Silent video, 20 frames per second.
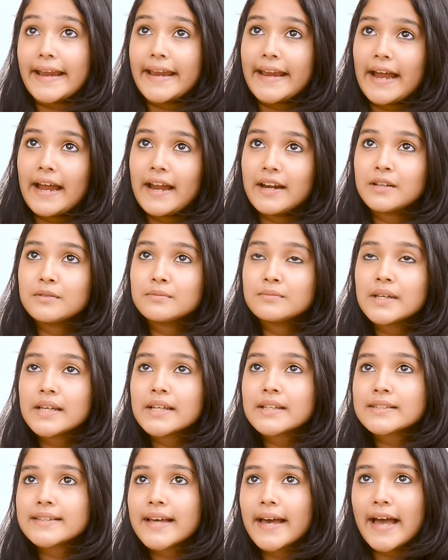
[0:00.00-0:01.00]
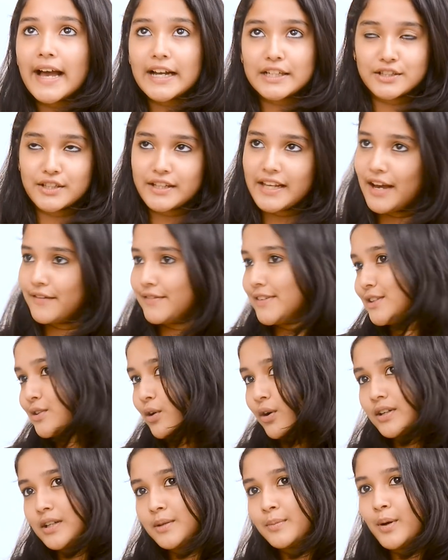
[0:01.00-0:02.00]
Academics, I actually haven't
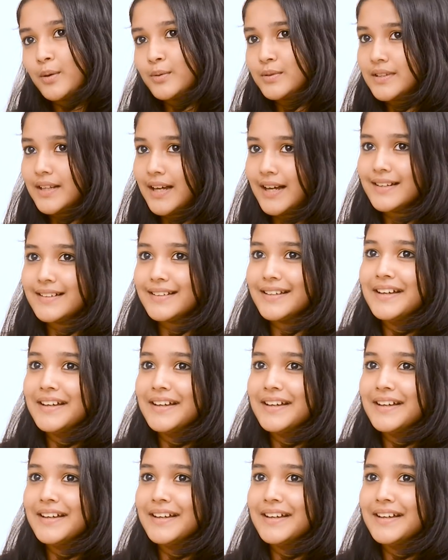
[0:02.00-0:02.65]
thought about that.